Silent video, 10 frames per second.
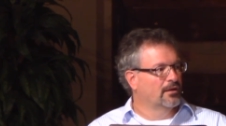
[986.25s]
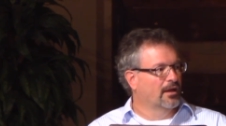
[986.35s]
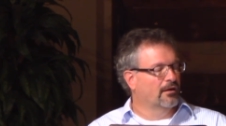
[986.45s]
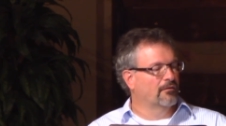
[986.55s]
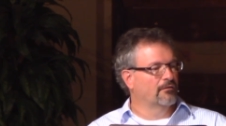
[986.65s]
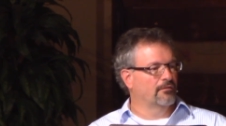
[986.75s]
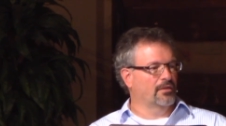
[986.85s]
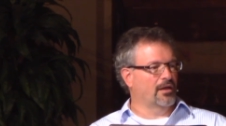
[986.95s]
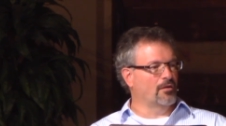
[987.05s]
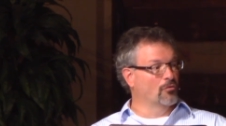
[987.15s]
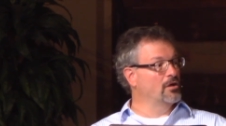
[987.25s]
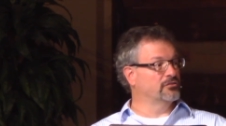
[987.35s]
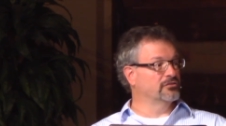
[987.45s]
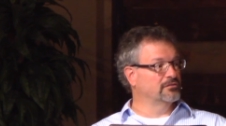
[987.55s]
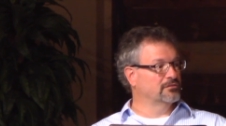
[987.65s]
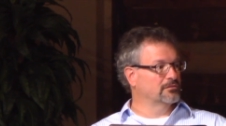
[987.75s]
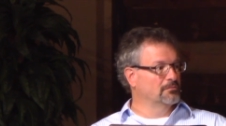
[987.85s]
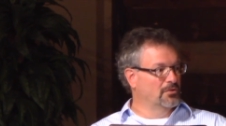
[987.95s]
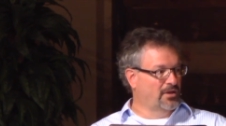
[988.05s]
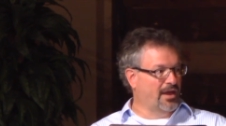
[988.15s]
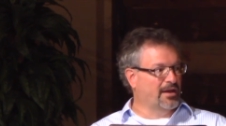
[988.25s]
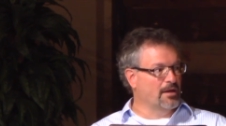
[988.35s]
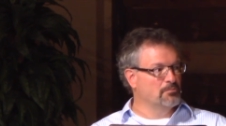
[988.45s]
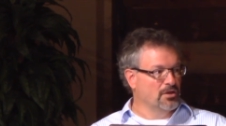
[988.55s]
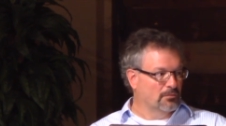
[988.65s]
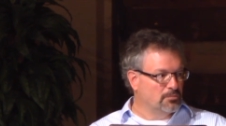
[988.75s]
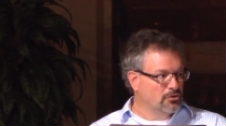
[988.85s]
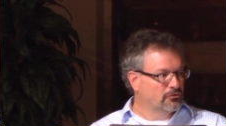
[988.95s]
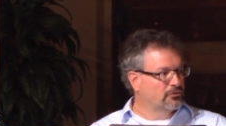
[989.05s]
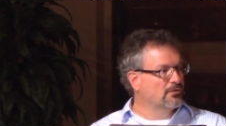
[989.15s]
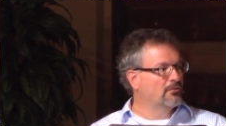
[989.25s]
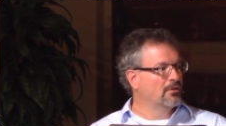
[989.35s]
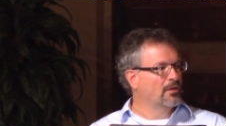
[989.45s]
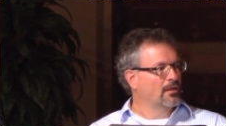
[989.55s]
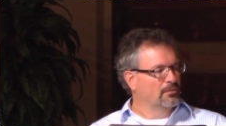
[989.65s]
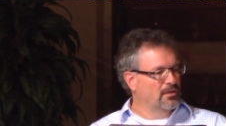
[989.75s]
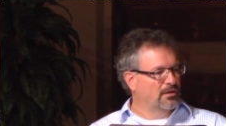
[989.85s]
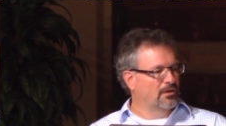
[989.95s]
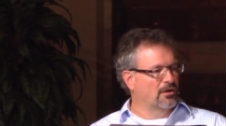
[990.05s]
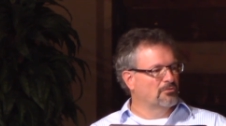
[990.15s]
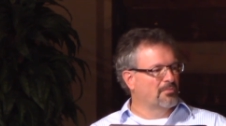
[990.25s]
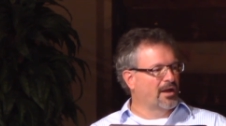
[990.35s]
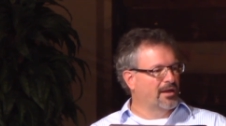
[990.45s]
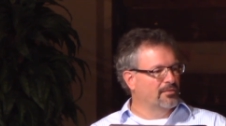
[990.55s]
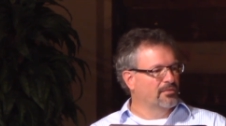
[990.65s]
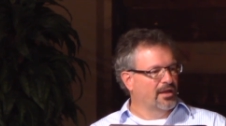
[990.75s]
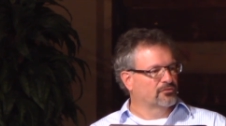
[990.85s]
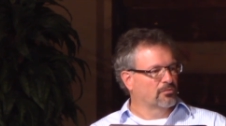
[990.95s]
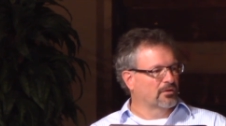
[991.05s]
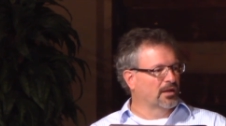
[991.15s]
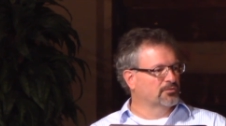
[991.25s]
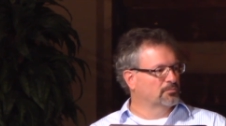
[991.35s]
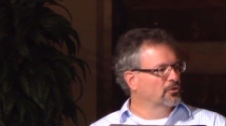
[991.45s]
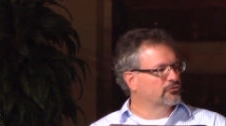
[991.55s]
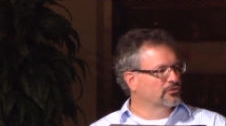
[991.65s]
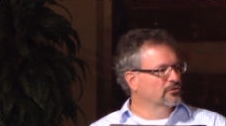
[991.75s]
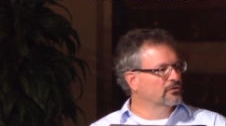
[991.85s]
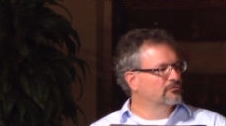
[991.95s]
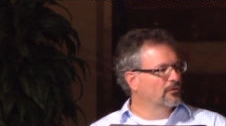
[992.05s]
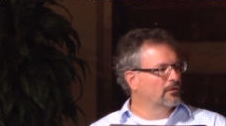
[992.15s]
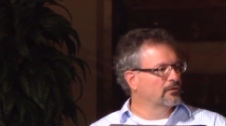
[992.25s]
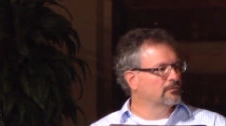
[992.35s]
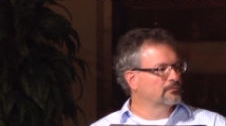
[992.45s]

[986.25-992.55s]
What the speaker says: Now, I wasn't, but had I been abusive, then in her mind, that's what I'm supposed to look for.